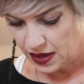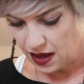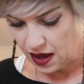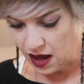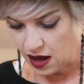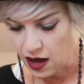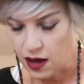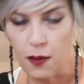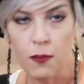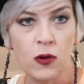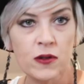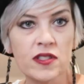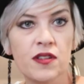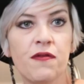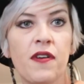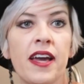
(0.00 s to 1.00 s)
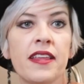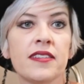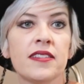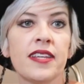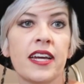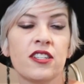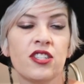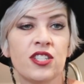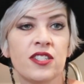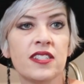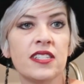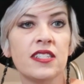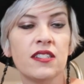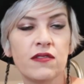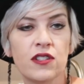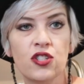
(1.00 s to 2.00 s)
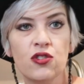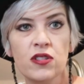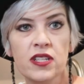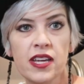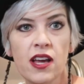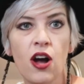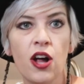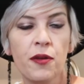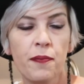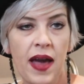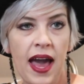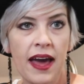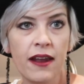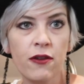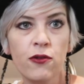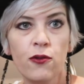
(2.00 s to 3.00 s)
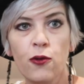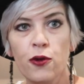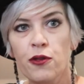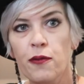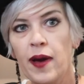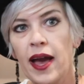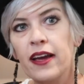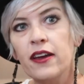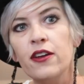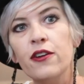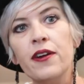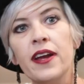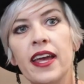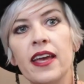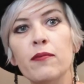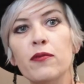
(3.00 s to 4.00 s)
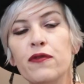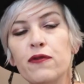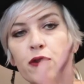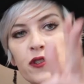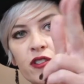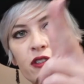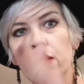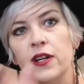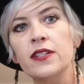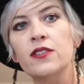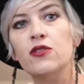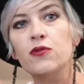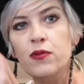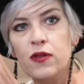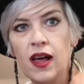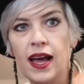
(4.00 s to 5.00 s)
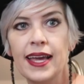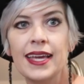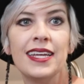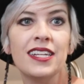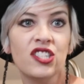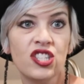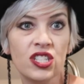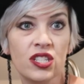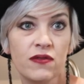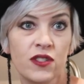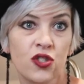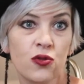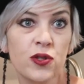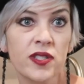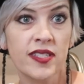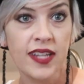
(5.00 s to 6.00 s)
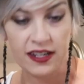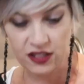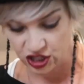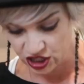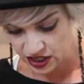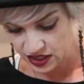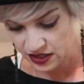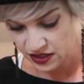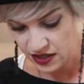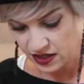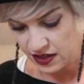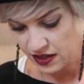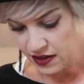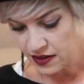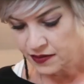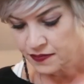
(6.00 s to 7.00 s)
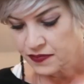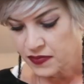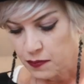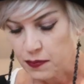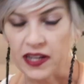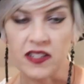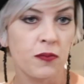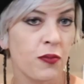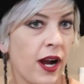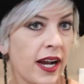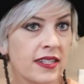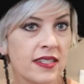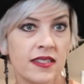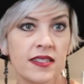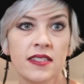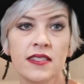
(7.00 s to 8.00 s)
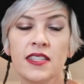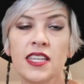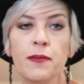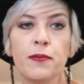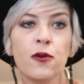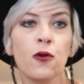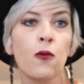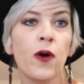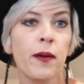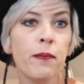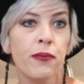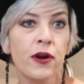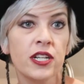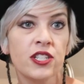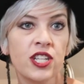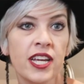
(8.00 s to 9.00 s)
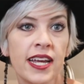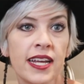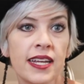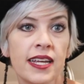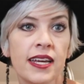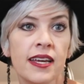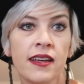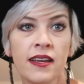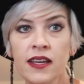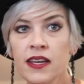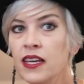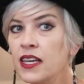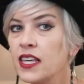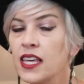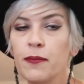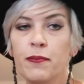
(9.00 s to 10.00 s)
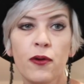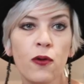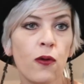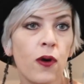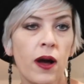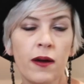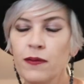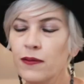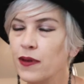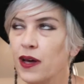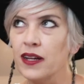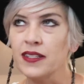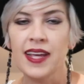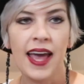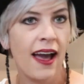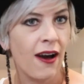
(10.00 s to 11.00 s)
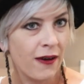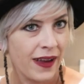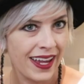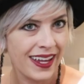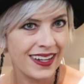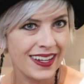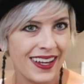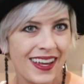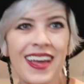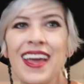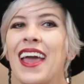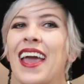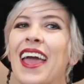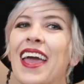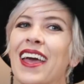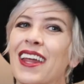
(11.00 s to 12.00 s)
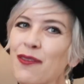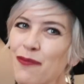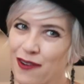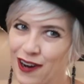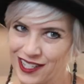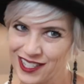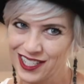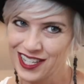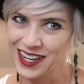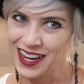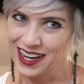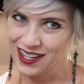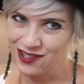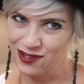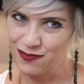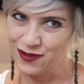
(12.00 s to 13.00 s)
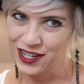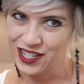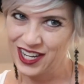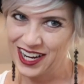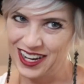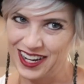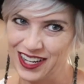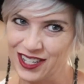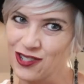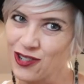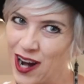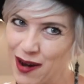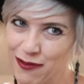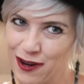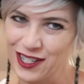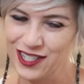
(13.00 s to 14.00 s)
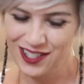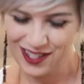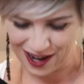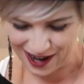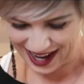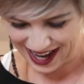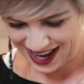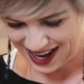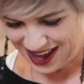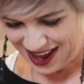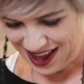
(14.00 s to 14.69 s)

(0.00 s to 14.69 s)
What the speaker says: Emulsify the sections individually on a paddle or the back of your hand before starting to apply each individual section. Best practices, keep your wet brush handy, keep a towel handy, and a brush, an extra brush handy, a dry brush, sorry.